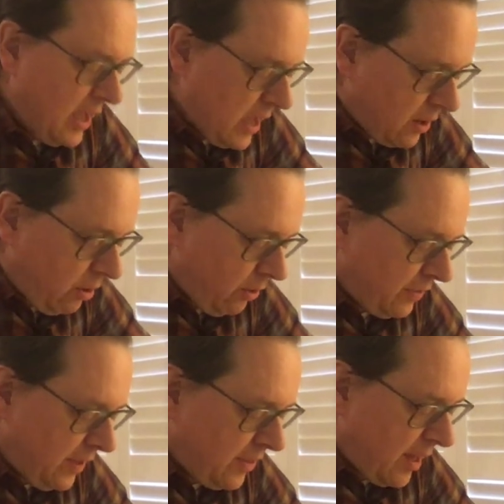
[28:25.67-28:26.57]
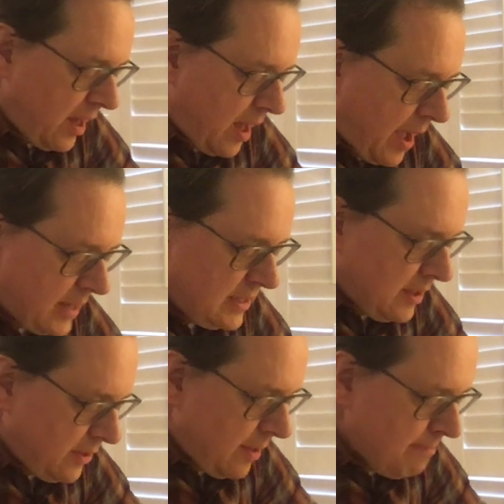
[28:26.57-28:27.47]
It calls these
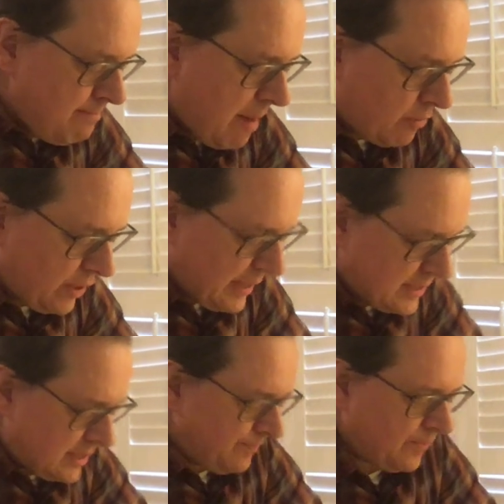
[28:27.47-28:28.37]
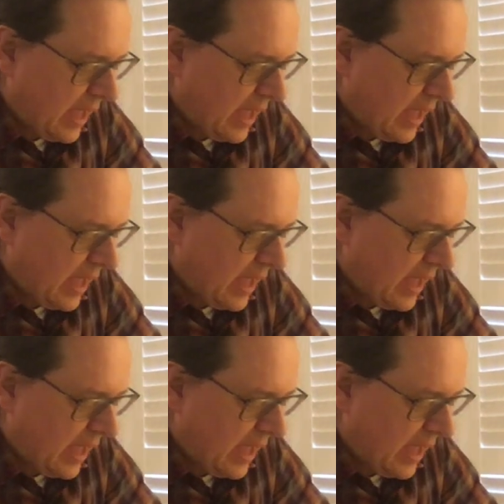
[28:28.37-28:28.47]
ideas memories,